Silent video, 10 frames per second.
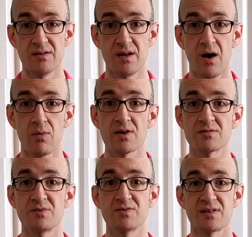Now, where does
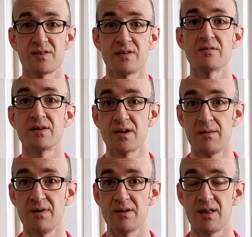music theory
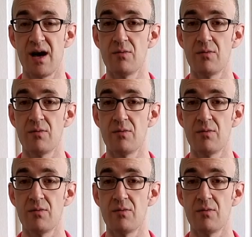come into that?